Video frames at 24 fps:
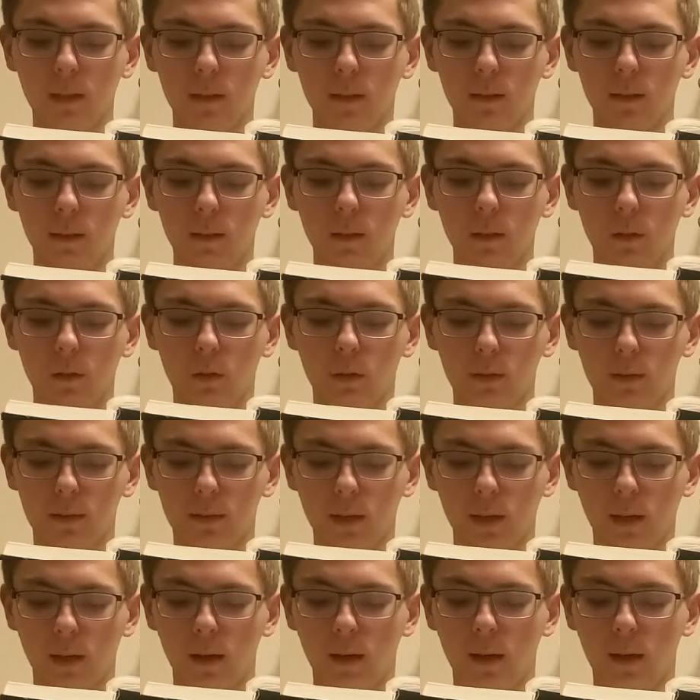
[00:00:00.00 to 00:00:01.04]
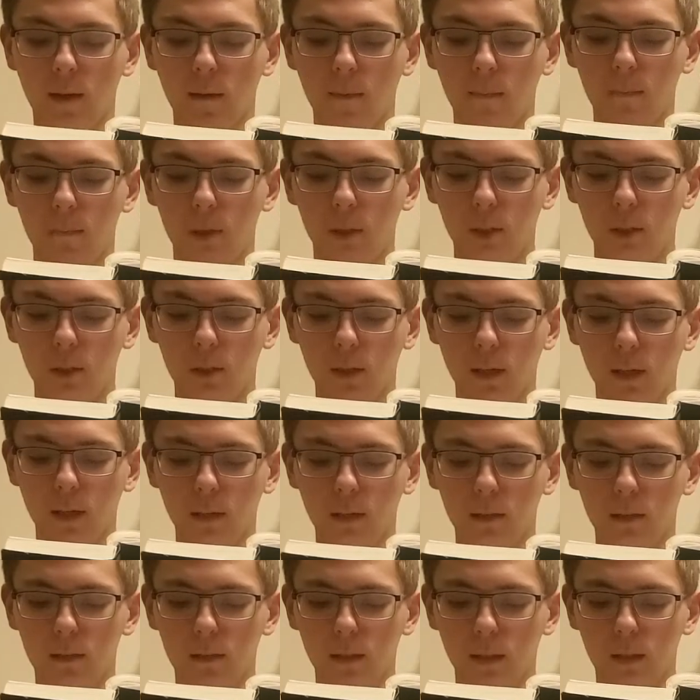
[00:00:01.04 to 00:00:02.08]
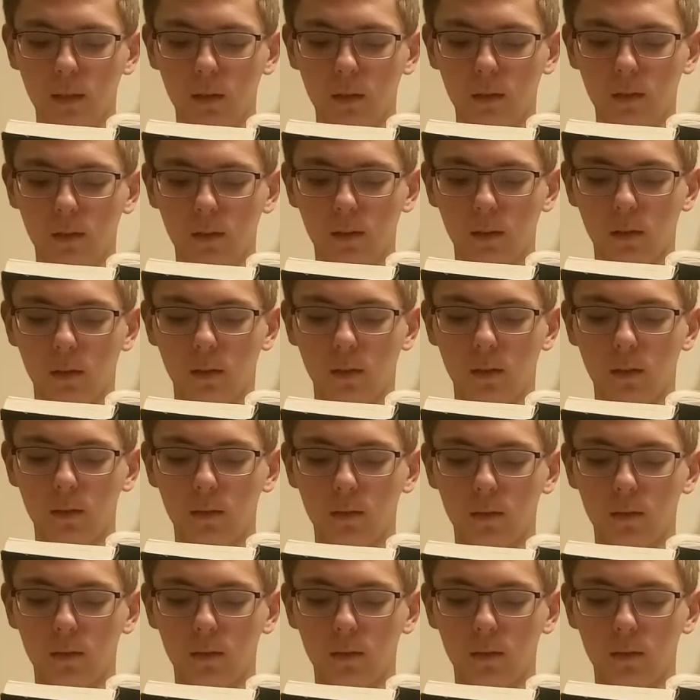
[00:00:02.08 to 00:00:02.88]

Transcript: Then the Lord said, "Put your hand inside your cloak."